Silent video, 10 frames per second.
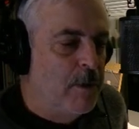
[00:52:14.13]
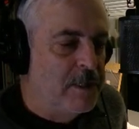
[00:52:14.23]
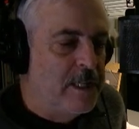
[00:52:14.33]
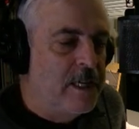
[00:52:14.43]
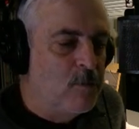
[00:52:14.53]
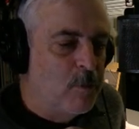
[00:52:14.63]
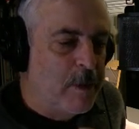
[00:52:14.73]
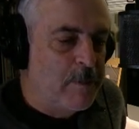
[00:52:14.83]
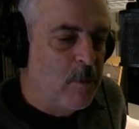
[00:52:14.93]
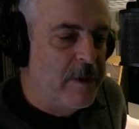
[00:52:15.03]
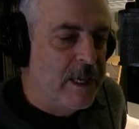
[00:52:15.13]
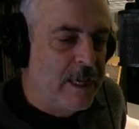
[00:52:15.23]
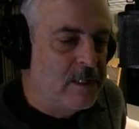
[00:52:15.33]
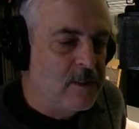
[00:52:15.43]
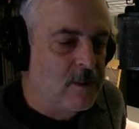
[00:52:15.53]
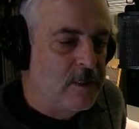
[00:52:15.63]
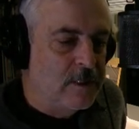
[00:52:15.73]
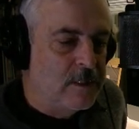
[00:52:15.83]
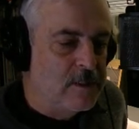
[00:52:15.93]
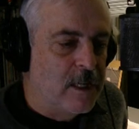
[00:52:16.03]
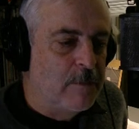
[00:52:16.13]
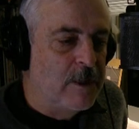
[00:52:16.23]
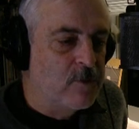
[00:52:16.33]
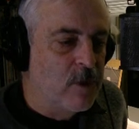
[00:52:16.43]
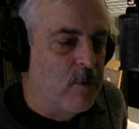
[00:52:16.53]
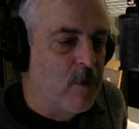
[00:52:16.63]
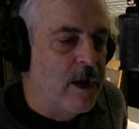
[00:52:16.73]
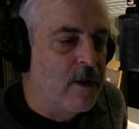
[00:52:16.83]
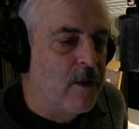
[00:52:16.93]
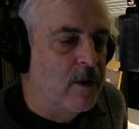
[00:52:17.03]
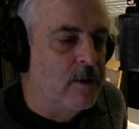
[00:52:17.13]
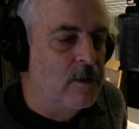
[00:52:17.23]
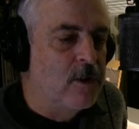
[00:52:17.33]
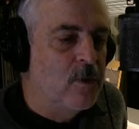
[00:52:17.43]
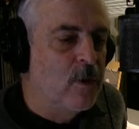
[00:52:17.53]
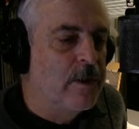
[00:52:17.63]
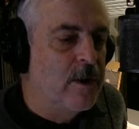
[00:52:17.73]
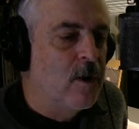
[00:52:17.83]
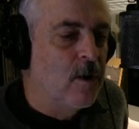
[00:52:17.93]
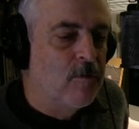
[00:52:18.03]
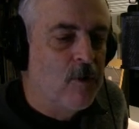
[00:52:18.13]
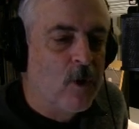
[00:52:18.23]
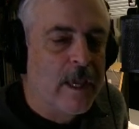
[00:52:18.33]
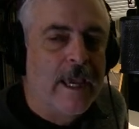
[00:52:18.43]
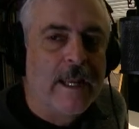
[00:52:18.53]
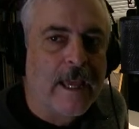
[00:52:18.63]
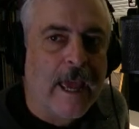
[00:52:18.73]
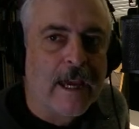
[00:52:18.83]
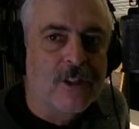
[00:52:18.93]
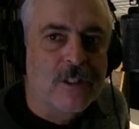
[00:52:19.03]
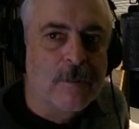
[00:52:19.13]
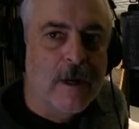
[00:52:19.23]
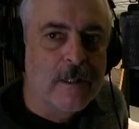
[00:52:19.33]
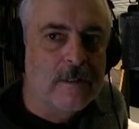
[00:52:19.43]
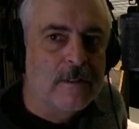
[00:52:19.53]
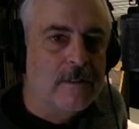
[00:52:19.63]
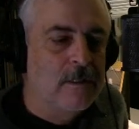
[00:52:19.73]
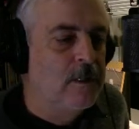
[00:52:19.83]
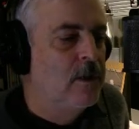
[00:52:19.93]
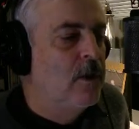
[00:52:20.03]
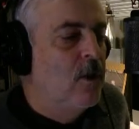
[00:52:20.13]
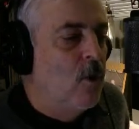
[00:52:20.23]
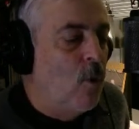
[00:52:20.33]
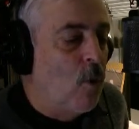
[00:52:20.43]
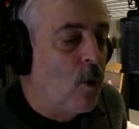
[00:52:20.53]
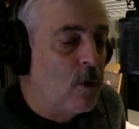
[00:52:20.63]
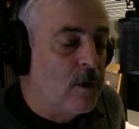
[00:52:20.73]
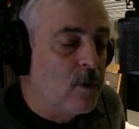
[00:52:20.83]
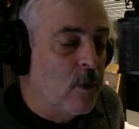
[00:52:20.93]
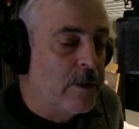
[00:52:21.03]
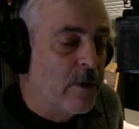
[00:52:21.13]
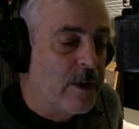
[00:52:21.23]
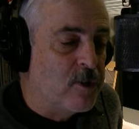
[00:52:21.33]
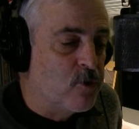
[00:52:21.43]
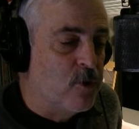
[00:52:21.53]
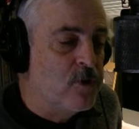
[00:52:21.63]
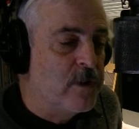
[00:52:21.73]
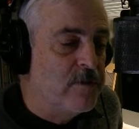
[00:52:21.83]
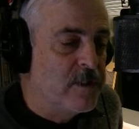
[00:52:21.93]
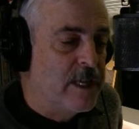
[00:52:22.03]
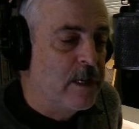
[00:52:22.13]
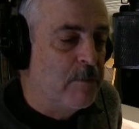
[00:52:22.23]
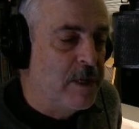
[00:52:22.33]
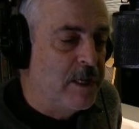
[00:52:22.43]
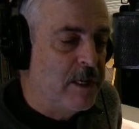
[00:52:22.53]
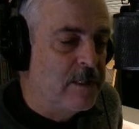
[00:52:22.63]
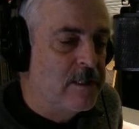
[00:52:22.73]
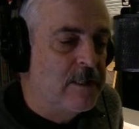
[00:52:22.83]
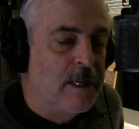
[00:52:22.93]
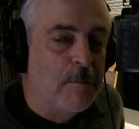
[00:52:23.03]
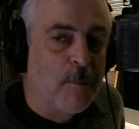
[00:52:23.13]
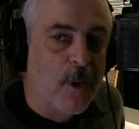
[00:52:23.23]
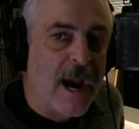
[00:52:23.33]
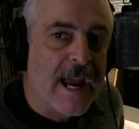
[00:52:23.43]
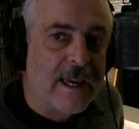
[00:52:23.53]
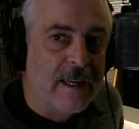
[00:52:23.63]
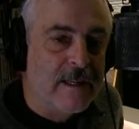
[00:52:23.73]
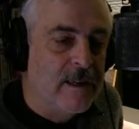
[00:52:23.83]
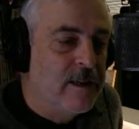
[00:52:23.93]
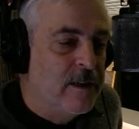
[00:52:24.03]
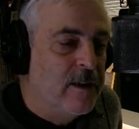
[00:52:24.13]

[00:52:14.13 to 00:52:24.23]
But then when people began to look at the sedimentary record and look where there are volcanic ash deposits, or look where there are intrusives, they can begin to then bracket